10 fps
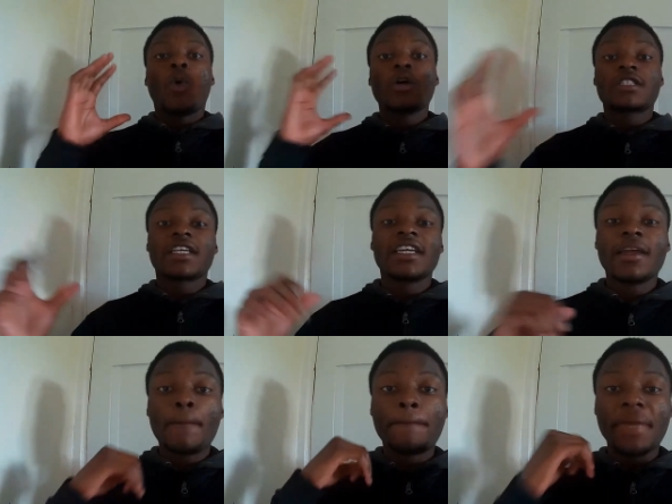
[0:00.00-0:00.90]
once again
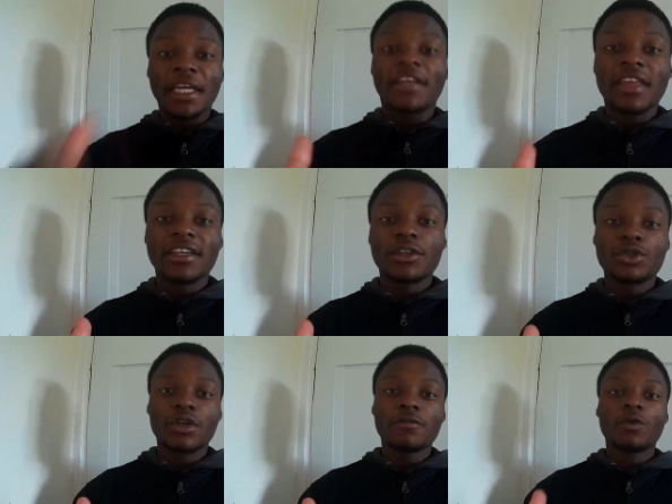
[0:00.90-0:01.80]
a big thank you
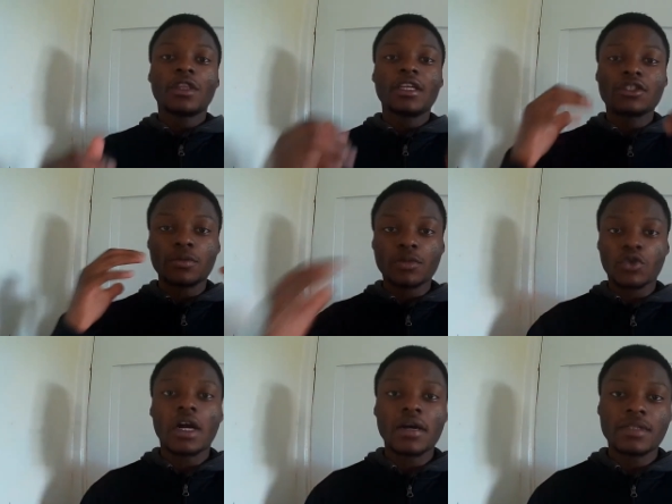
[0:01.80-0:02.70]
to everyone that
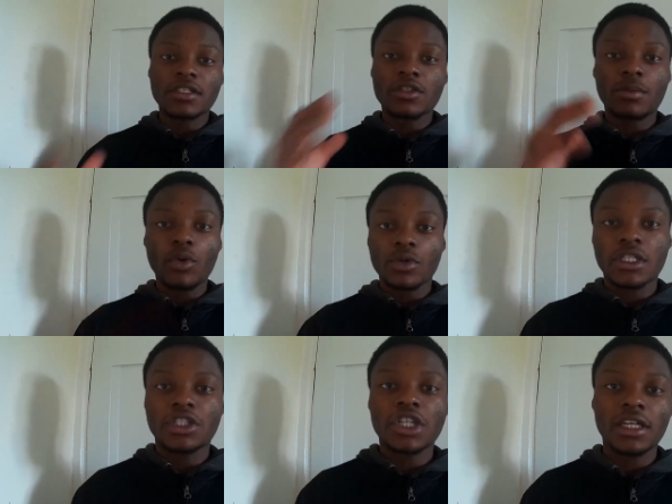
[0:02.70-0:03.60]
subscribes and supports
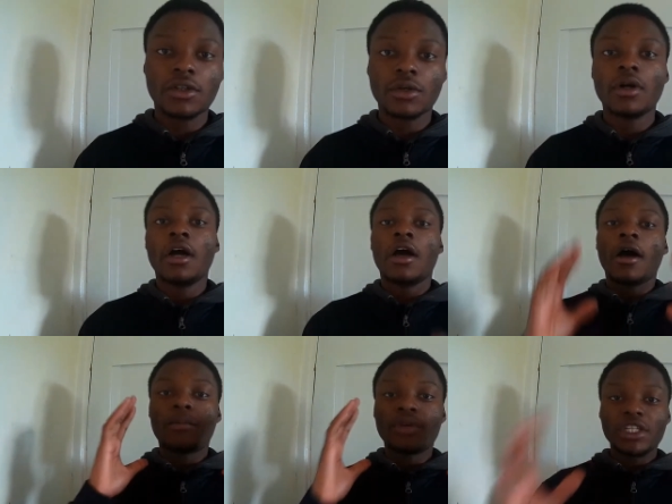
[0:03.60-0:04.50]
the channel
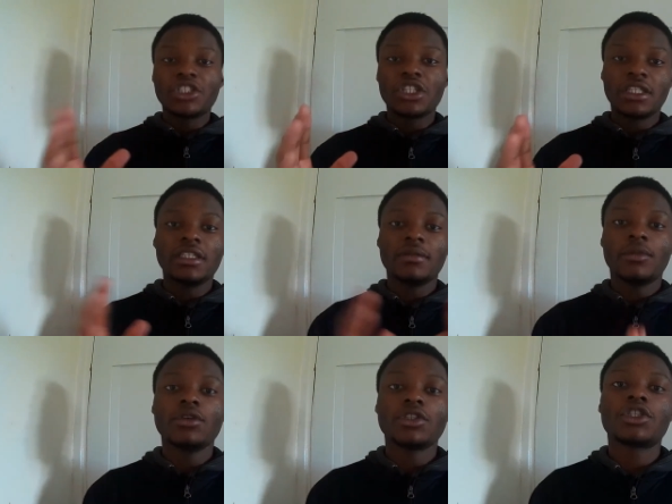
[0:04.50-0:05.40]
appreciate it
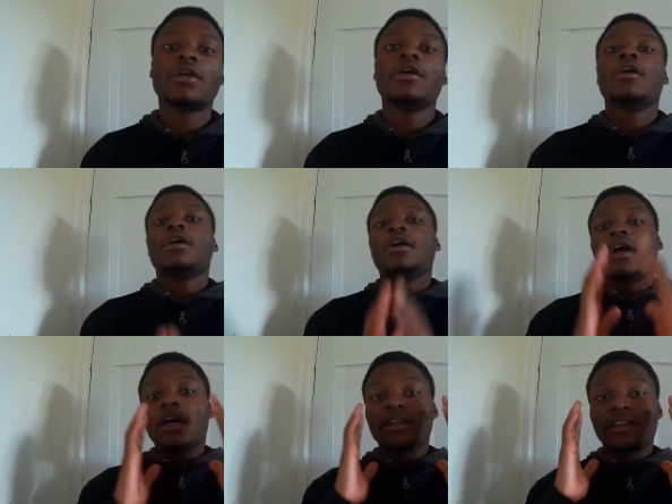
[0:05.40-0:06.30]
much
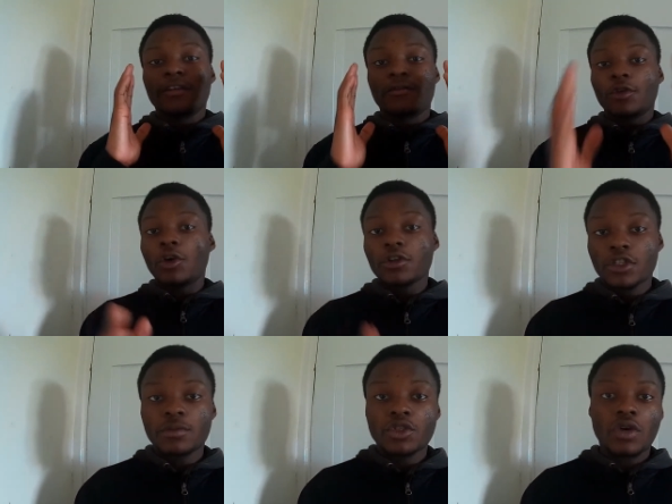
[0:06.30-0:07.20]
and if you're not
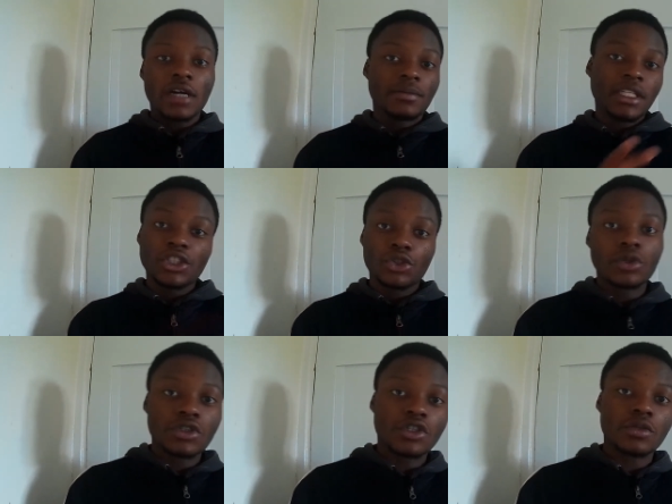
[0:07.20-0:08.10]
subscribed make
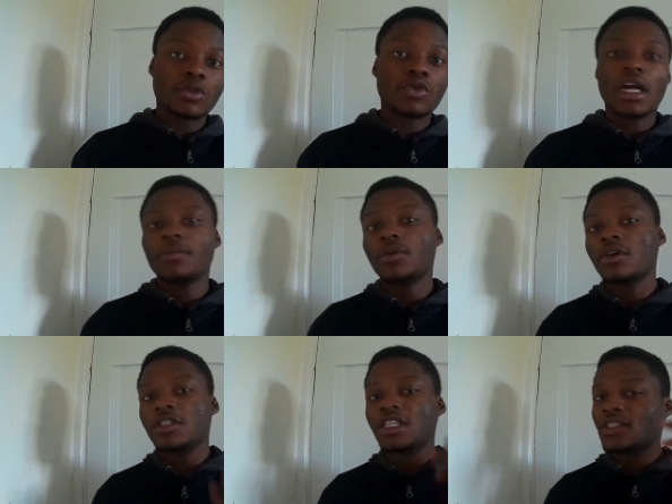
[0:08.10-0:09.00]
sure to subscribe
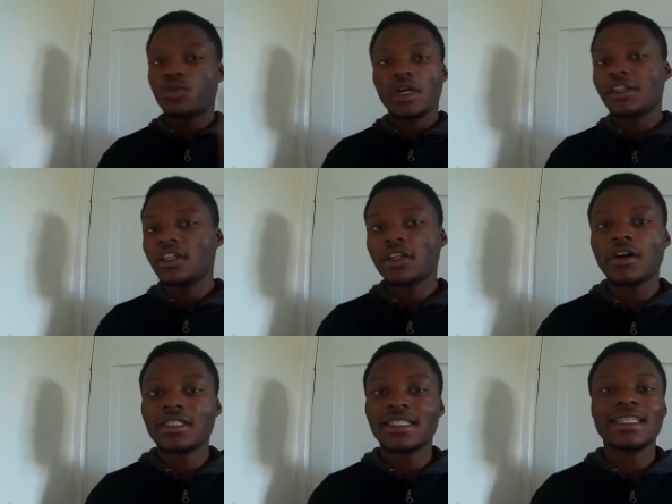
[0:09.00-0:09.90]
because it's regular
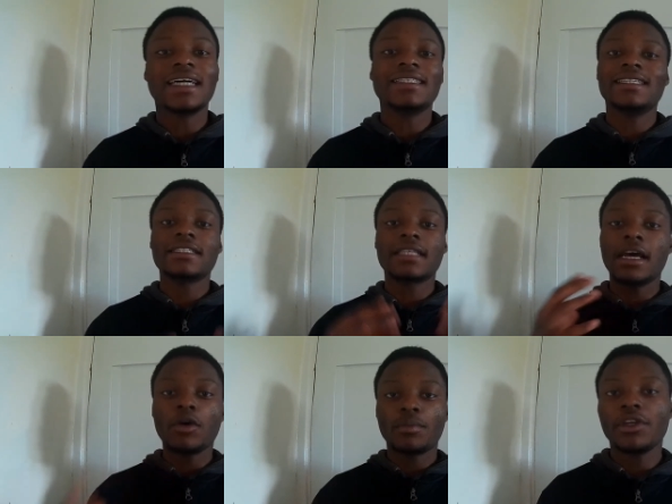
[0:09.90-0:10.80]
content like this
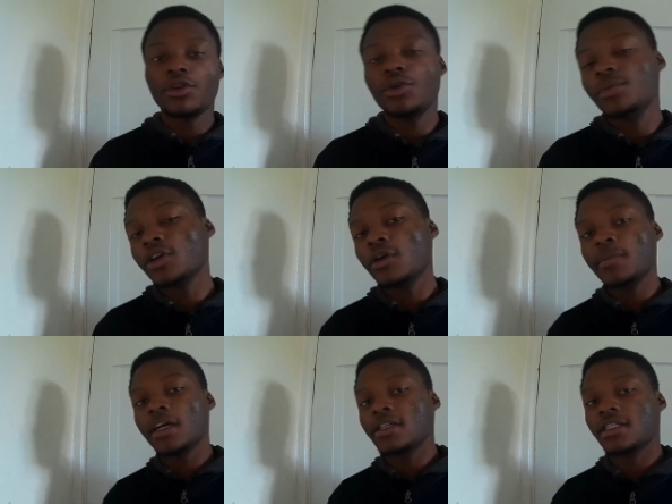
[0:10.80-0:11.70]
helping you become
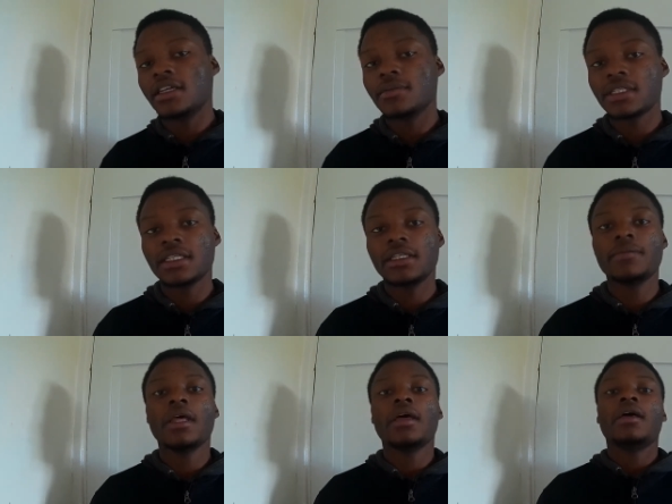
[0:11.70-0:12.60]
better as an
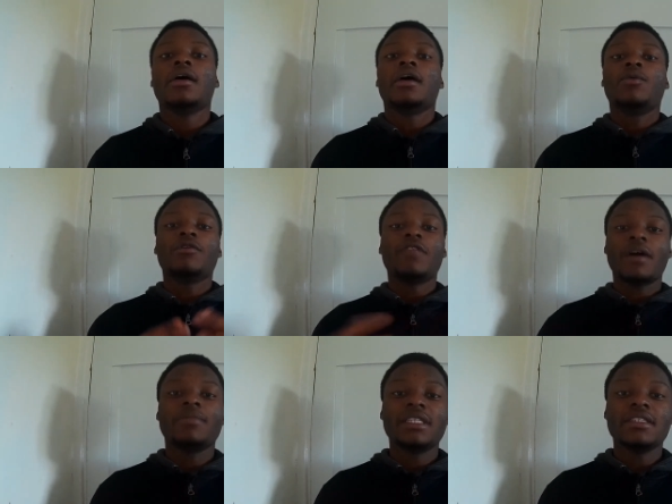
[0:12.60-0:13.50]
MC and with
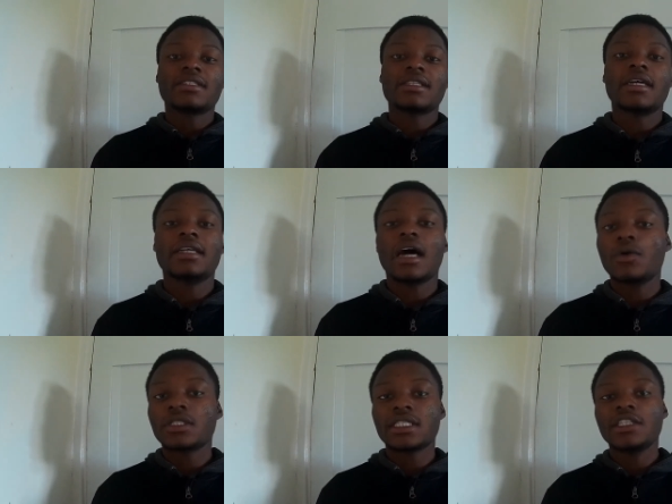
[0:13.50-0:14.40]
that being said
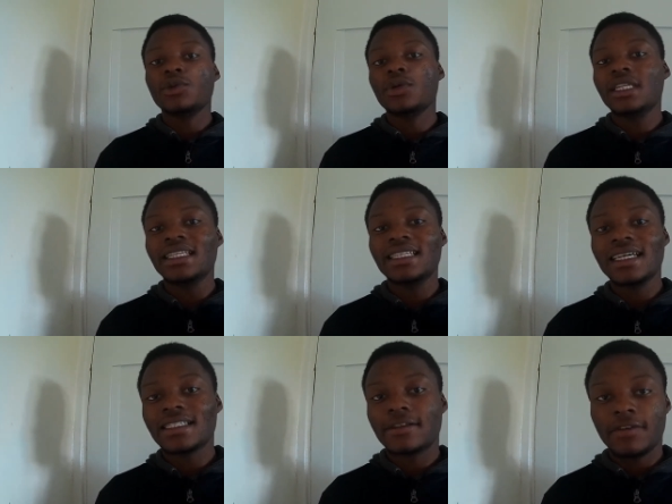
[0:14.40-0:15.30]
I'll see you in the next